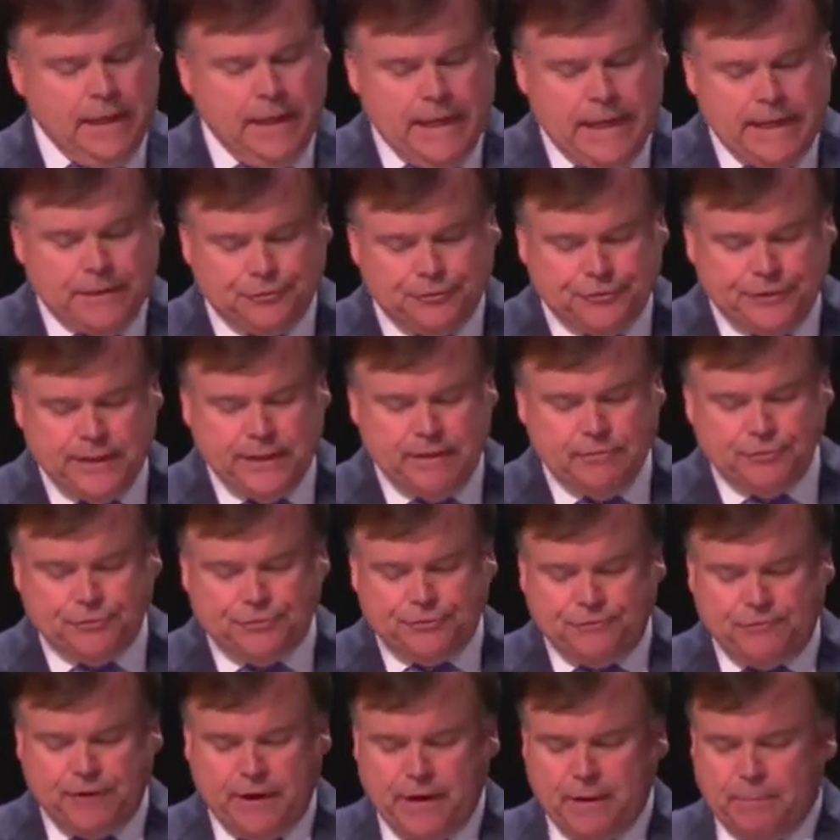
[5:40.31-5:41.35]
And Steve was a
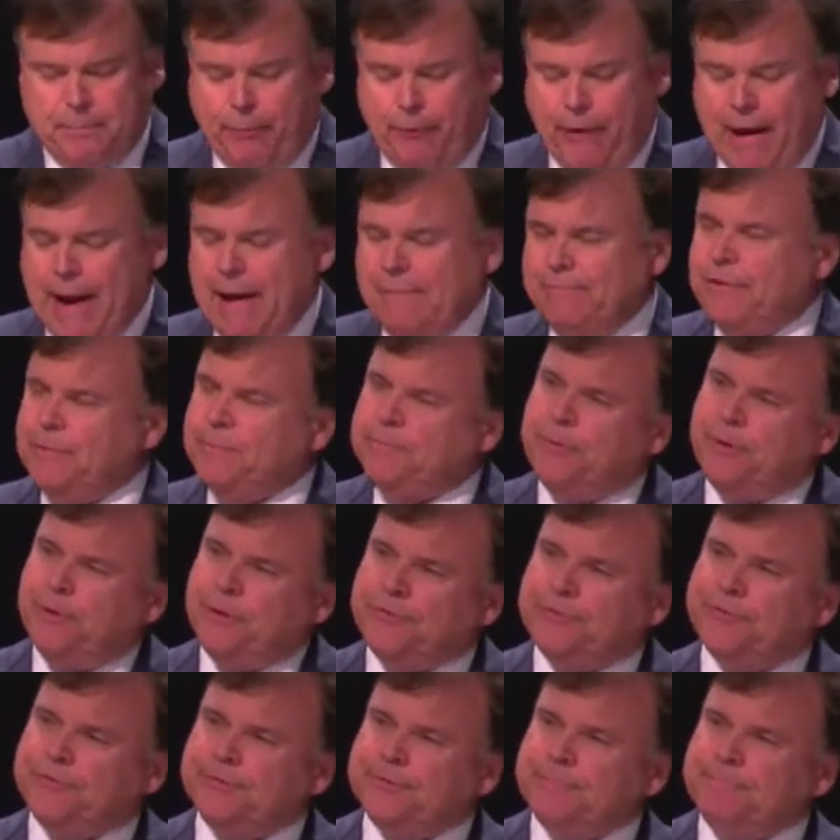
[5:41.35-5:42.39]
very private
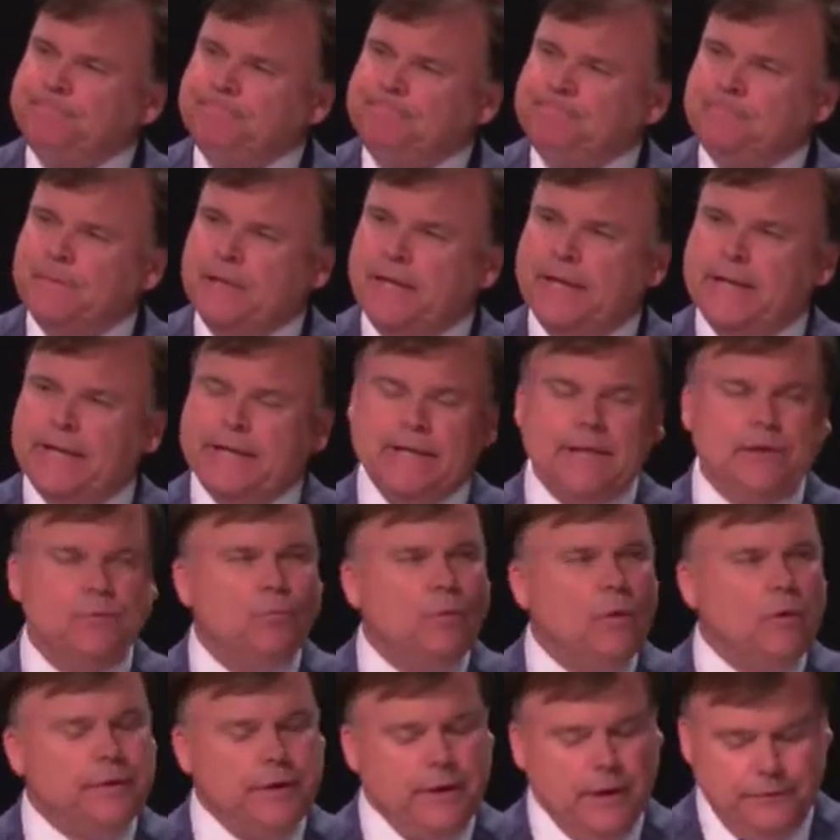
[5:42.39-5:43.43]
person, and he didn't
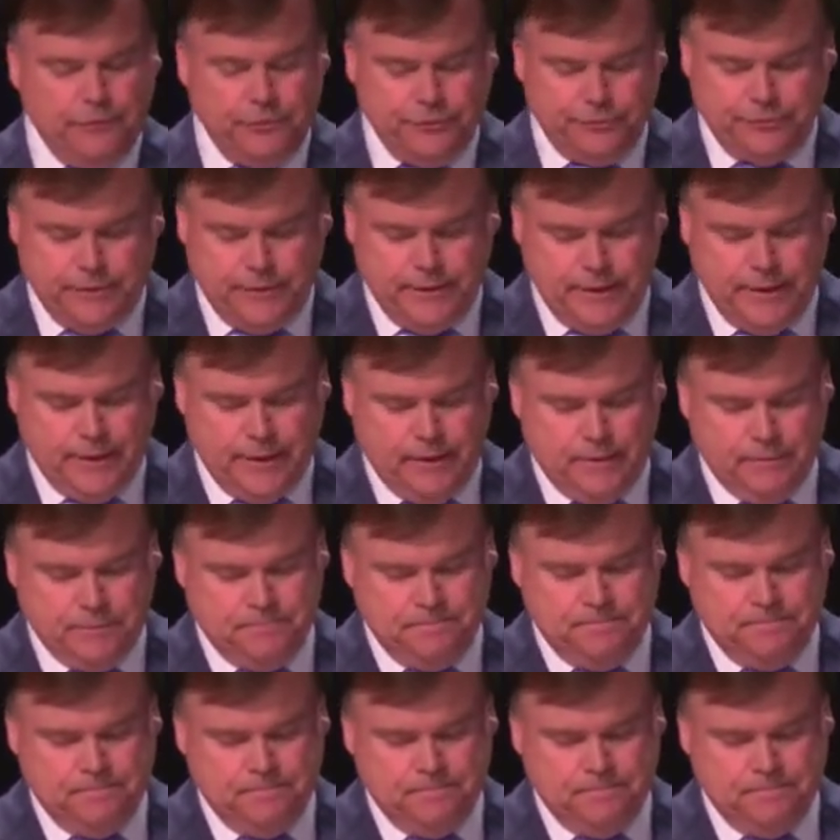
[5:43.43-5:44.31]
want others to know.